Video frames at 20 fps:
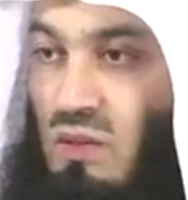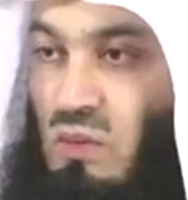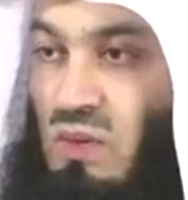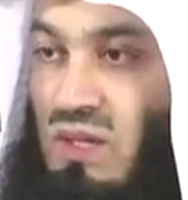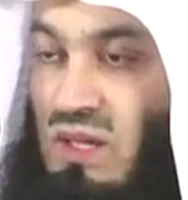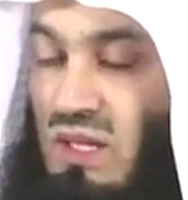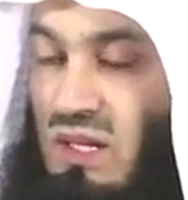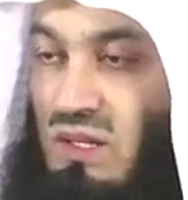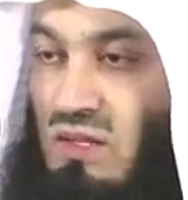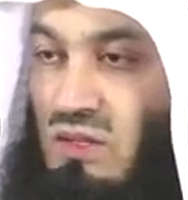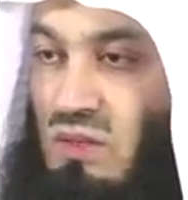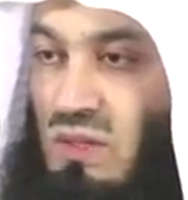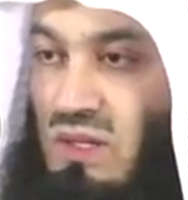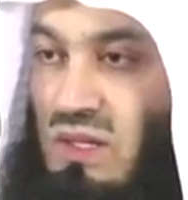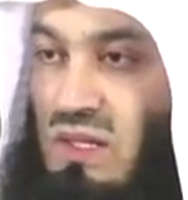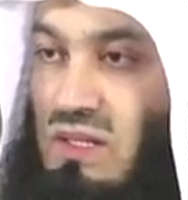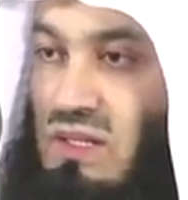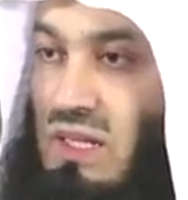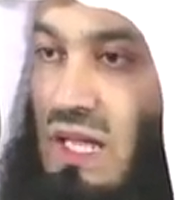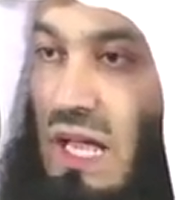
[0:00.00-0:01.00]
what they're
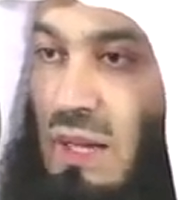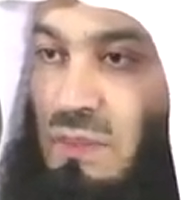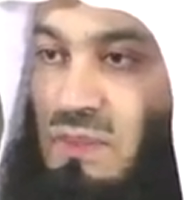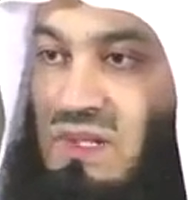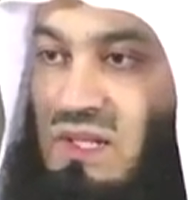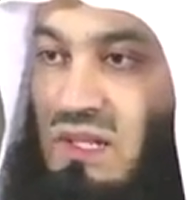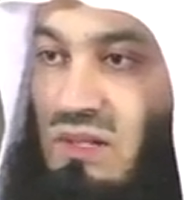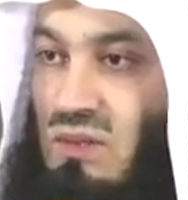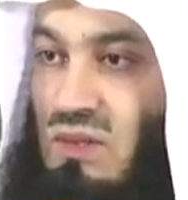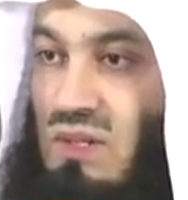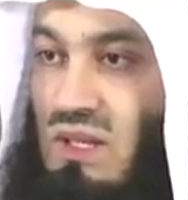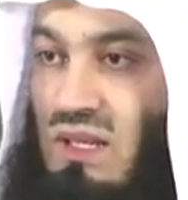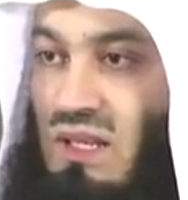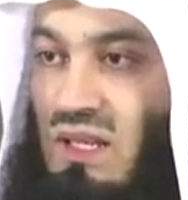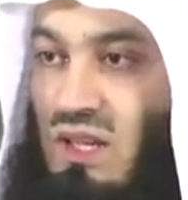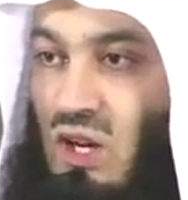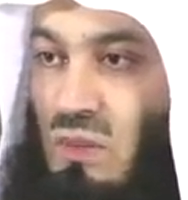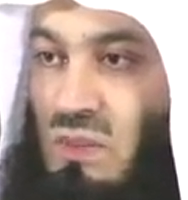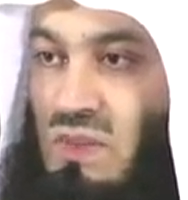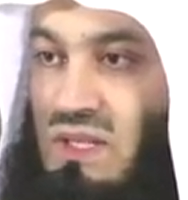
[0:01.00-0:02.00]
doing is absolutely
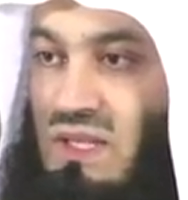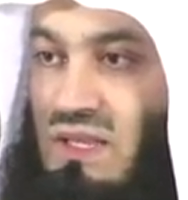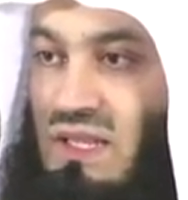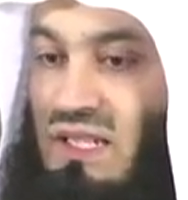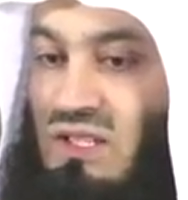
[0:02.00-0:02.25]
the opposite.